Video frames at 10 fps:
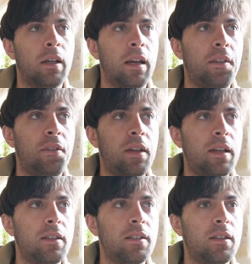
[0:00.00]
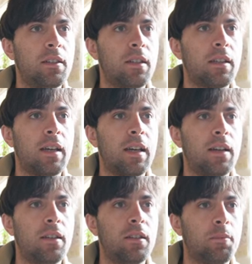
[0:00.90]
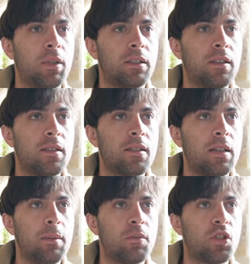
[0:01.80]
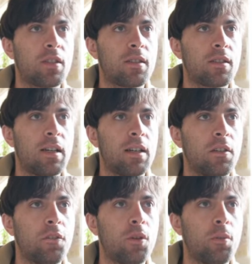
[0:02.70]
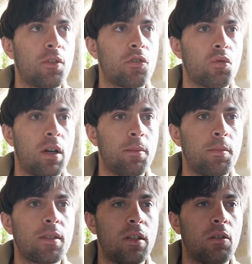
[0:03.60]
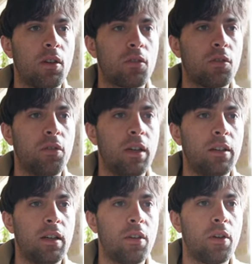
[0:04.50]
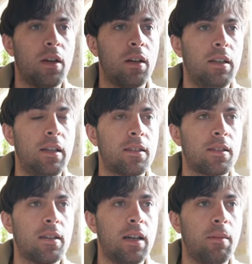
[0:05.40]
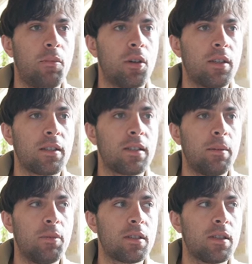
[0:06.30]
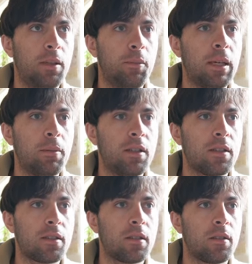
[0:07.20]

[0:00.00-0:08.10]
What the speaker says: And then I did it again, but this time just starting from the drums in order to find other, let's say, harmonic samples, it became this.